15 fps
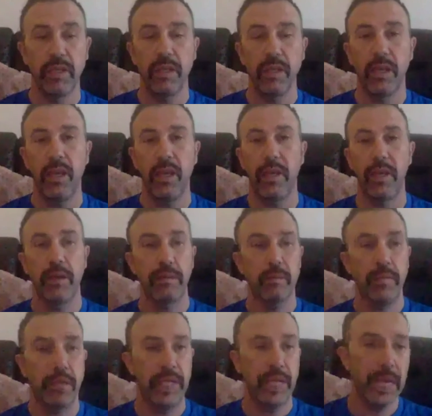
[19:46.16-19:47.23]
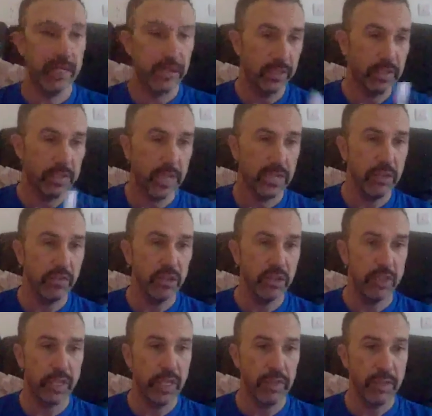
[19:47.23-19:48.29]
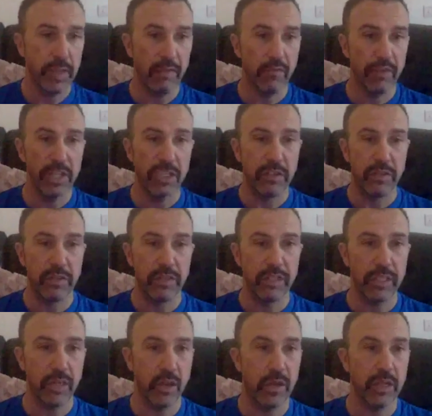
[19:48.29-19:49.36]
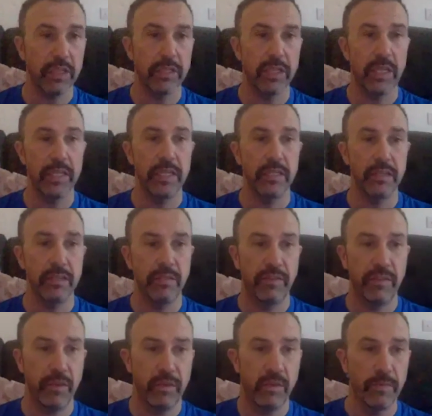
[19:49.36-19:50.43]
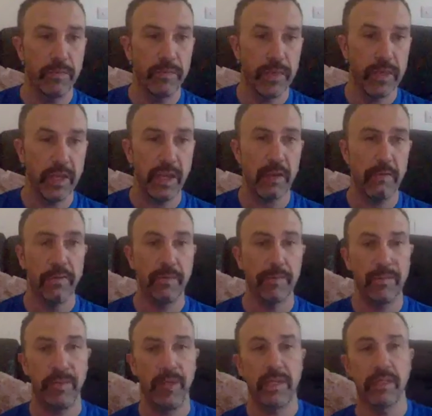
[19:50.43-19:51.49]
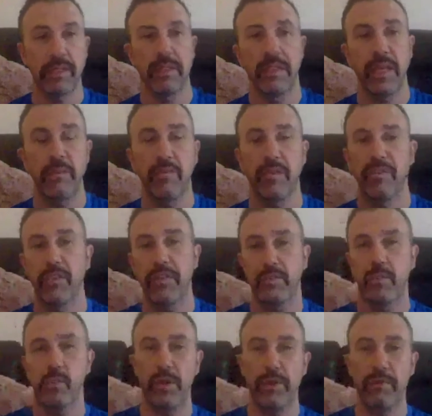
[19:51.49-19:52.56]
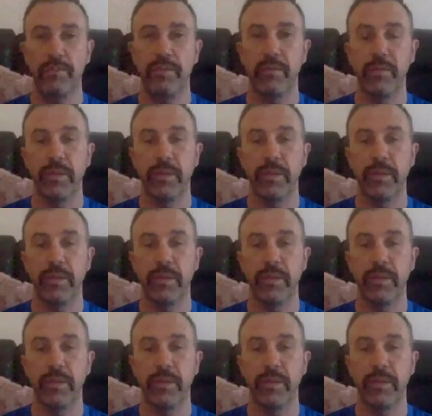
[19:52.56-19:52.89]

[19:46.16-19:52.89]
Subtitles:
And Alison, yeah, you just said there, Reach for the Skies. That is the film. Yeah, that is the name of the film. A brilliant film.